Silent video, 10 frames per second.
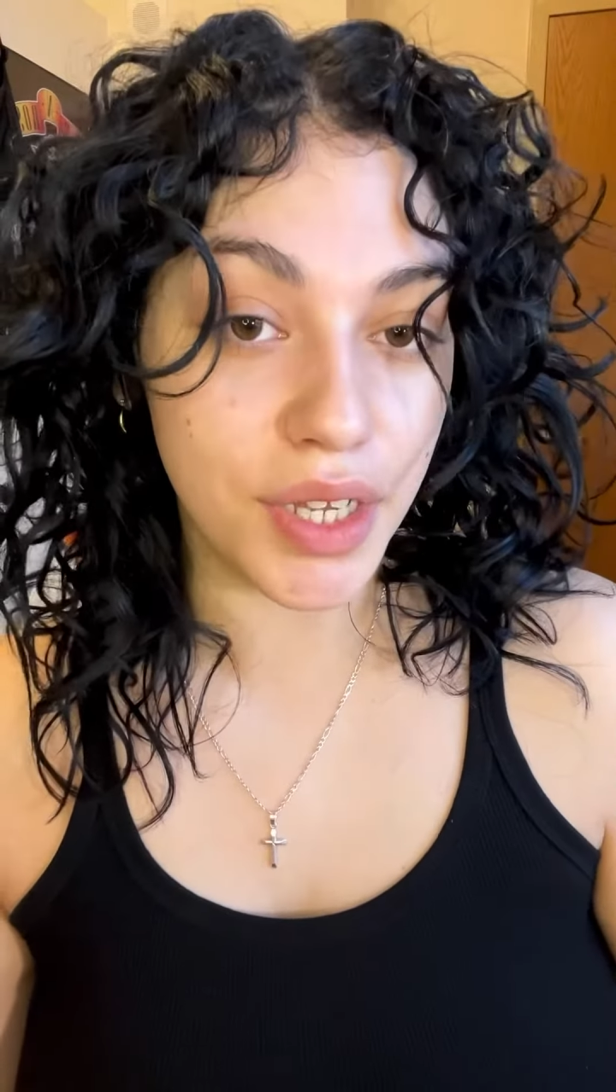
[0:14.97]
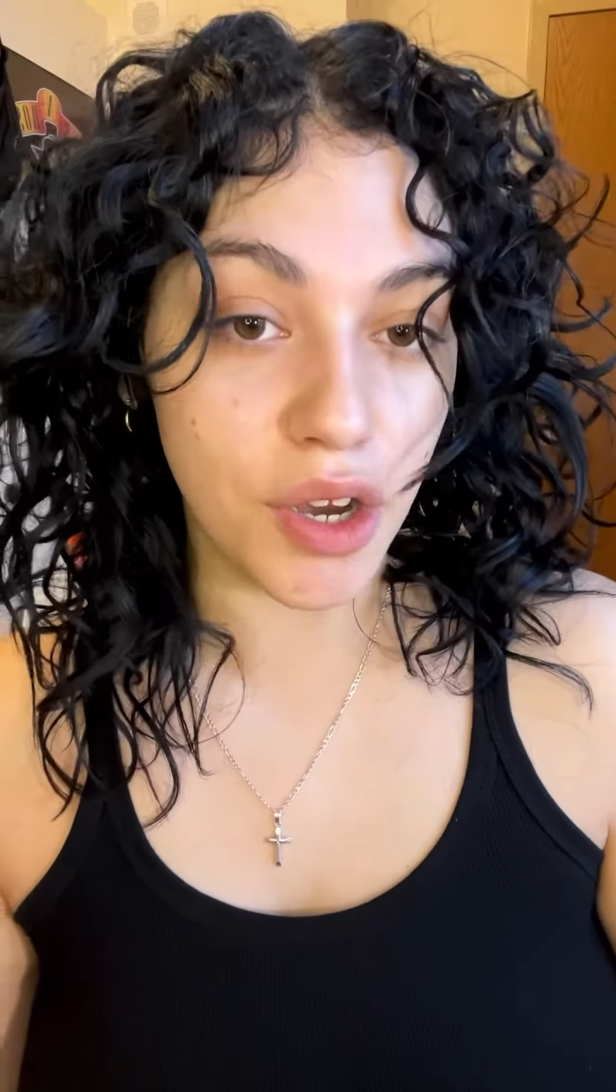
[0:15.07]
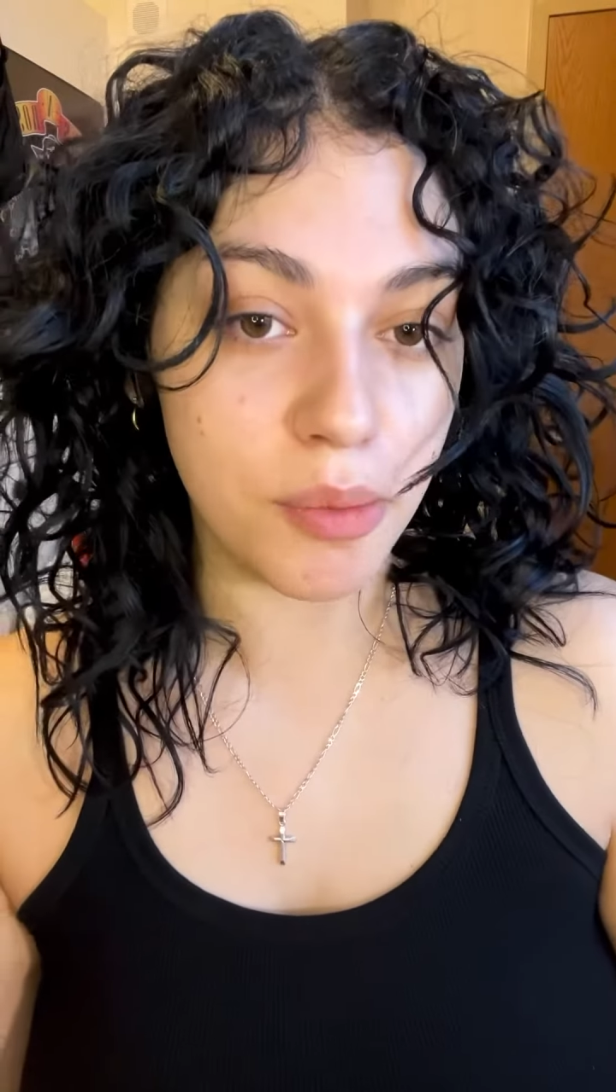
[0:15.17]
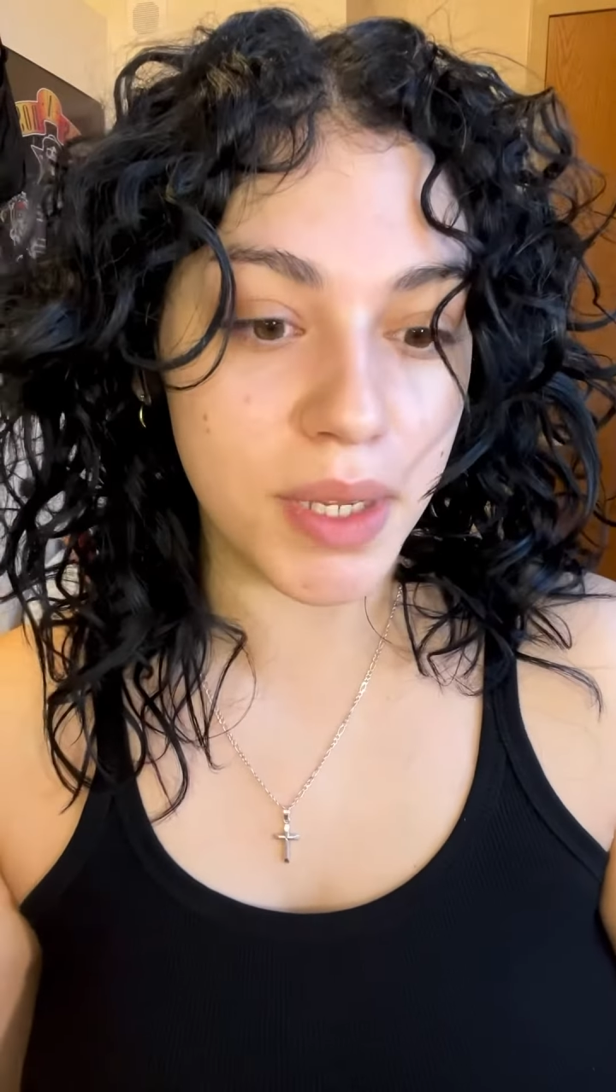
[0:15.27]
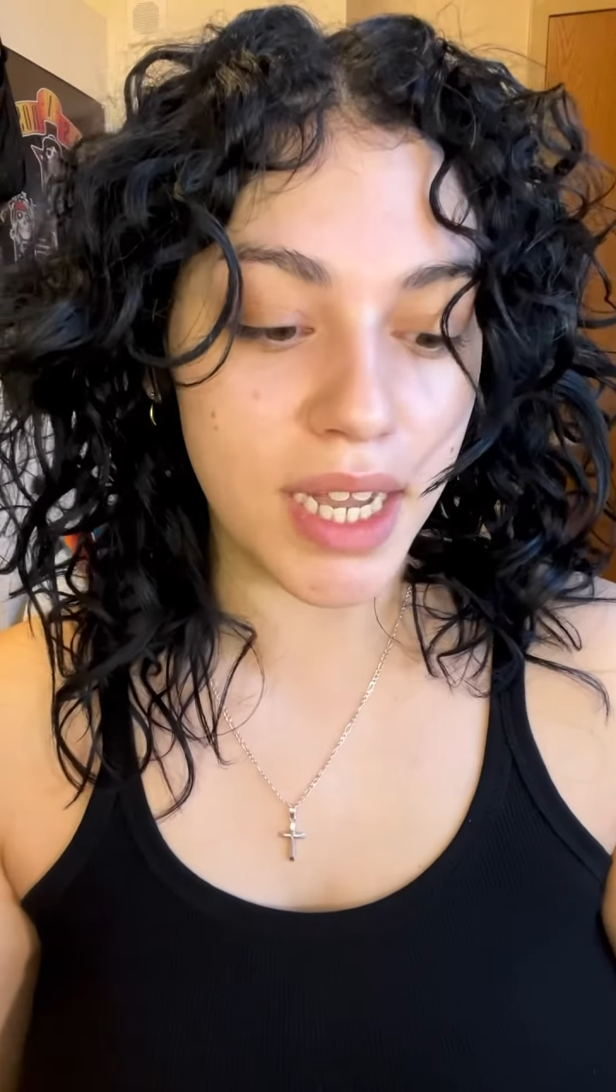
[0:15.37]

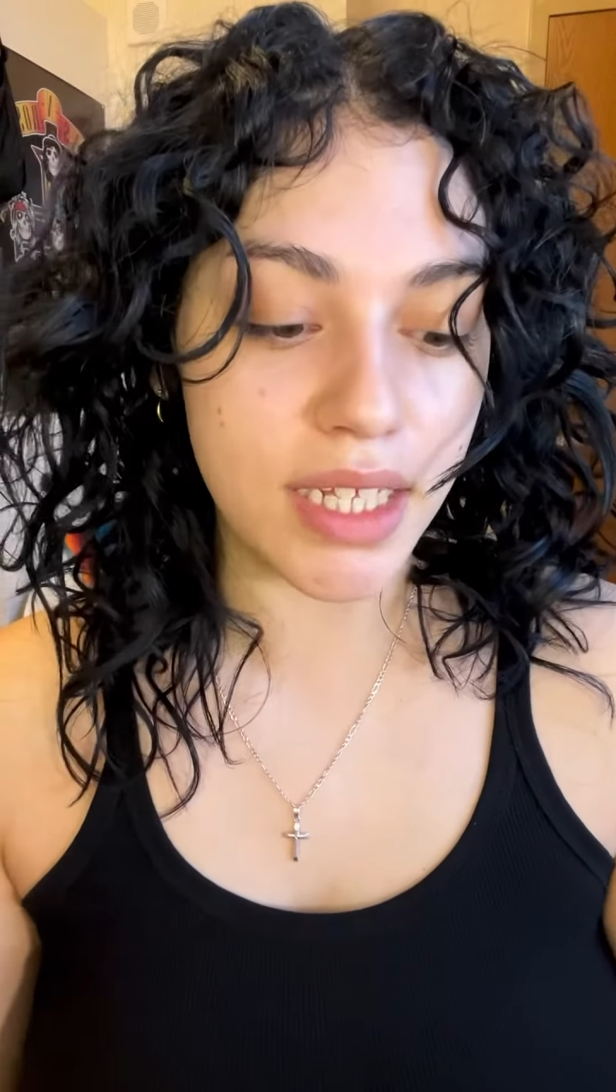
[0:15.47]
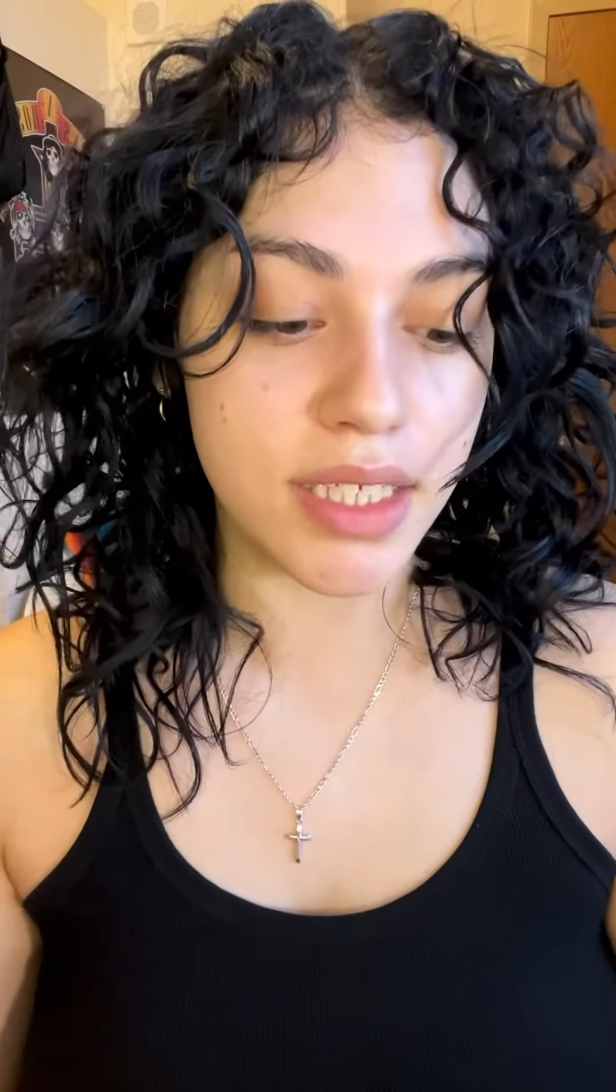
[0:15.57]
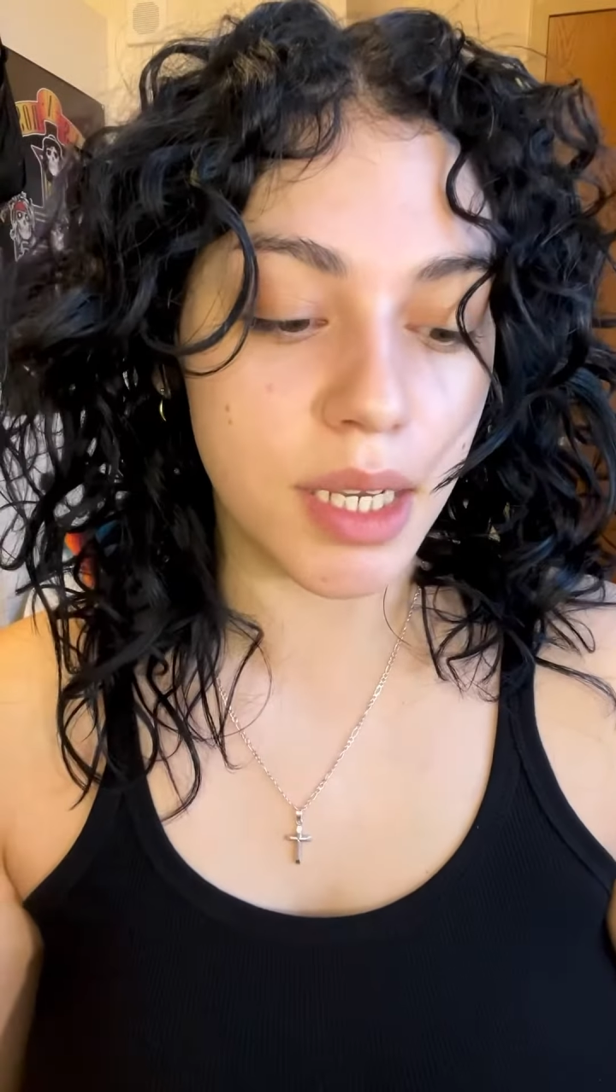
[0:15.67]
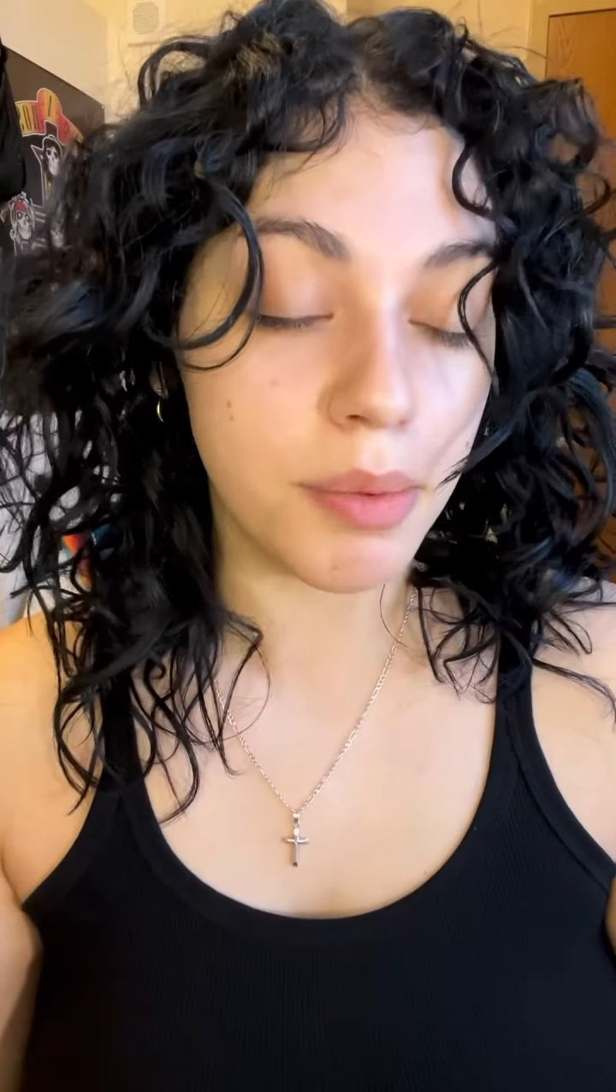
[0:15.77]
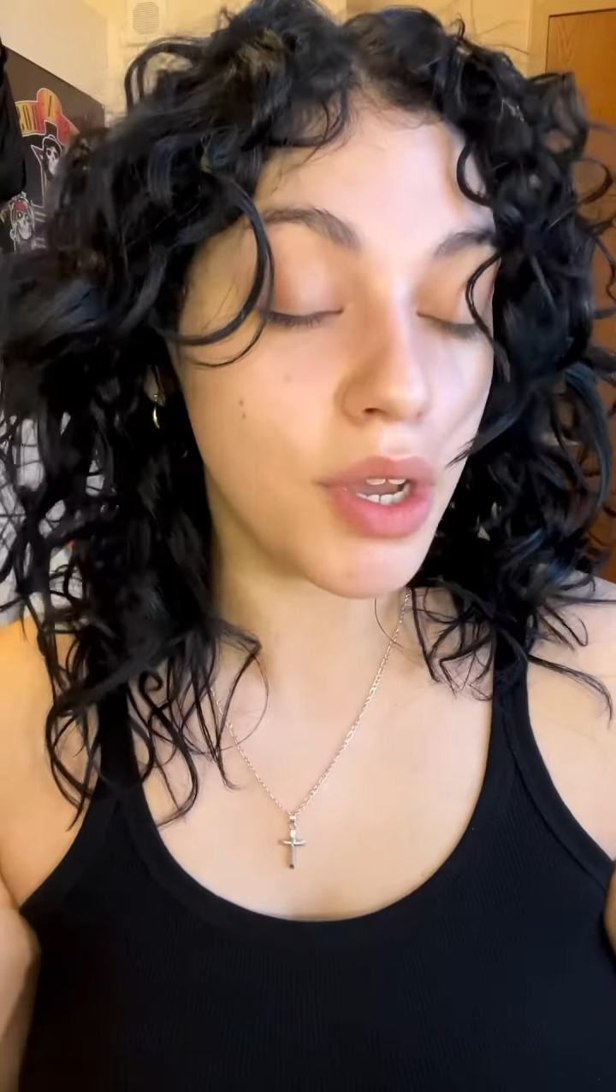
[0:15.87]
hope it ends
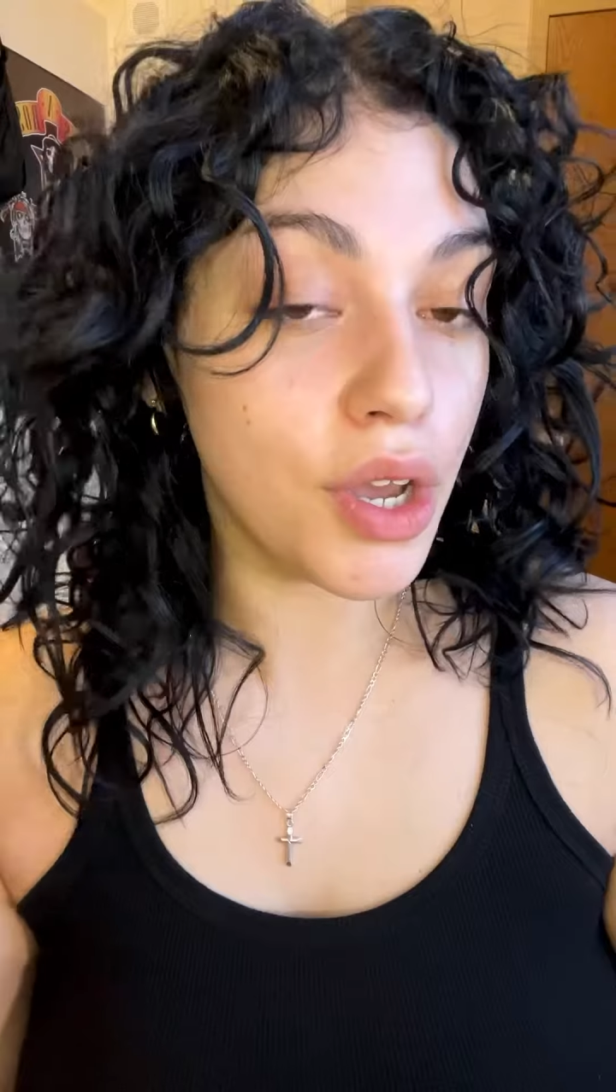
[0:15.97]
up